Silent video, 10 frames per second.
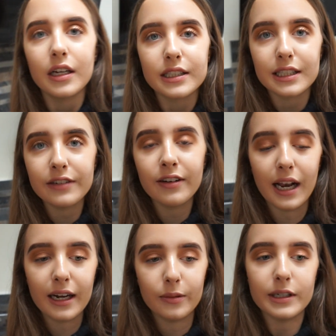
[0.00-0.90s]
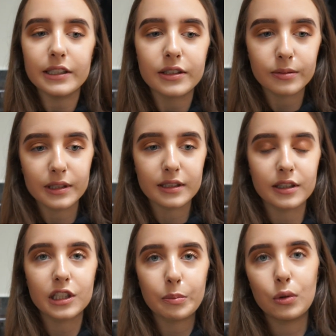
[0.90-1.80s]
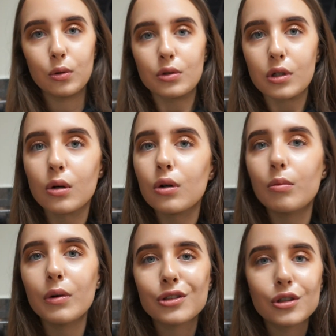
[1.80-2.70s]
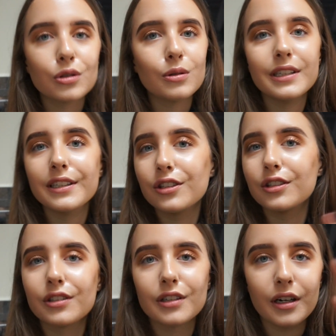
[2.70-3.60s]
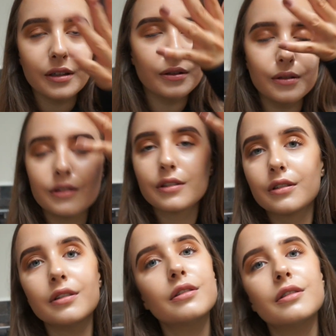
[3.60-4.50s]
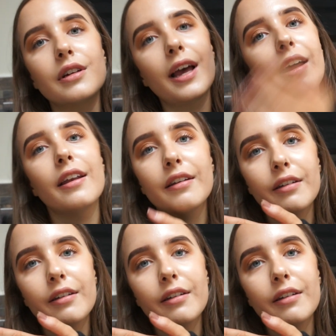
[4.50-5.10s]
It's a different language, but it's the sports law module, and it just goes in